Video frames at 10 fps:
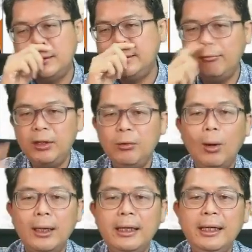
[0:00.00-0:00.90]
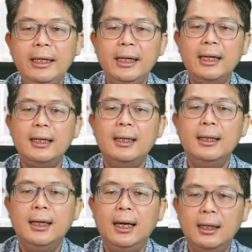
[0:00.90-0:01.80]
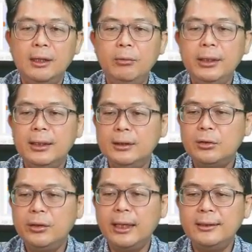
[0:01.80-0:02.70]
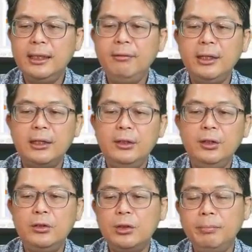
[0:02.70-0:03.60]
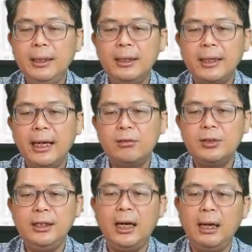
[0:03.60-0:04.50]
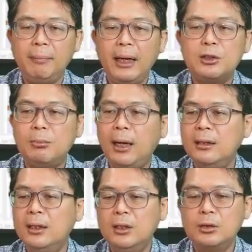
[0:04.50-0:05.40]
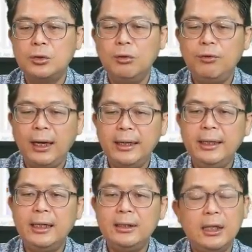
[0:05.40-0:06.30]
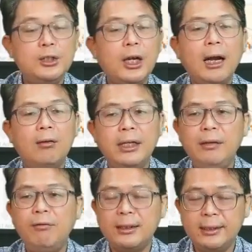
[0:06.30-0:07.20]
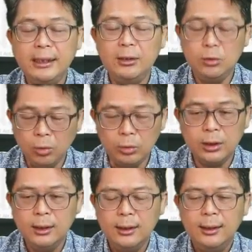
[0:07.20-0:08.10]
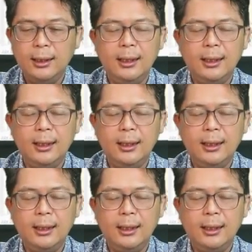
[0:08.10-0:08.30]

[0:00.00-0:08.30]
171 in here, the return. So you can see we continue to beat the KLCI benchmark so far in here. Then check out the investing note